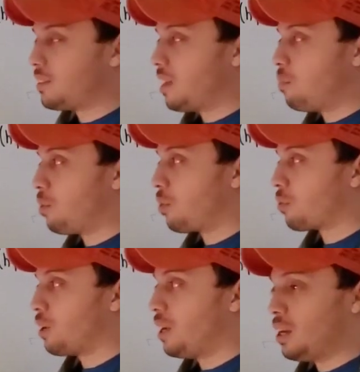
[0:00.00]
example
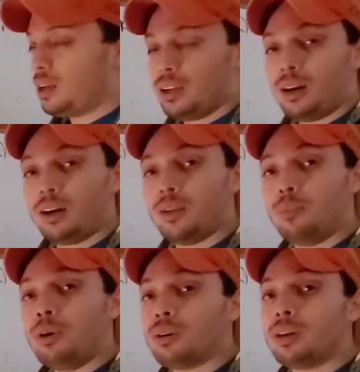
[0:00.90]
three on the
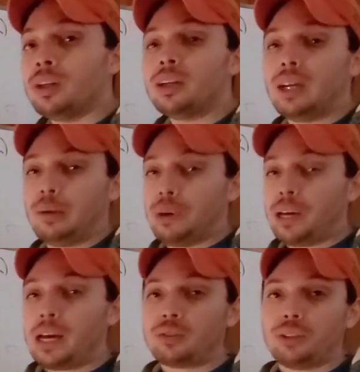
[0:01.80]
board. I
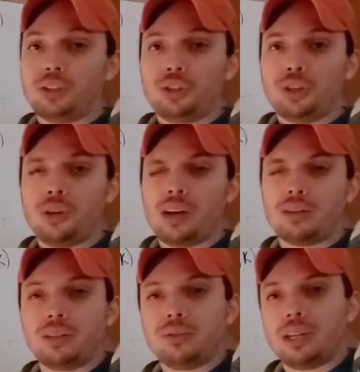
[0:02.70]
might actually show you
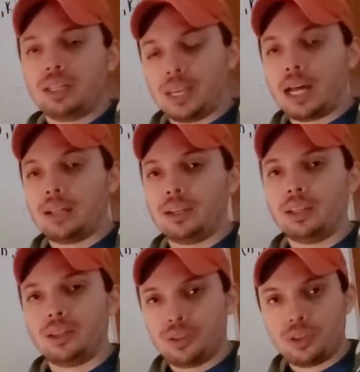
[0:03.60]
how to do it in the
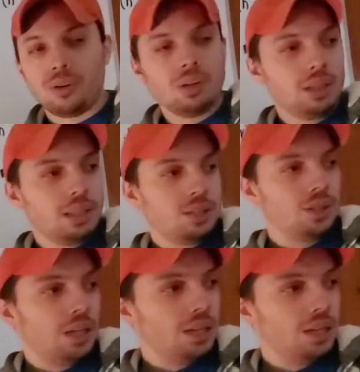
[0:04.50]
calculator. So let's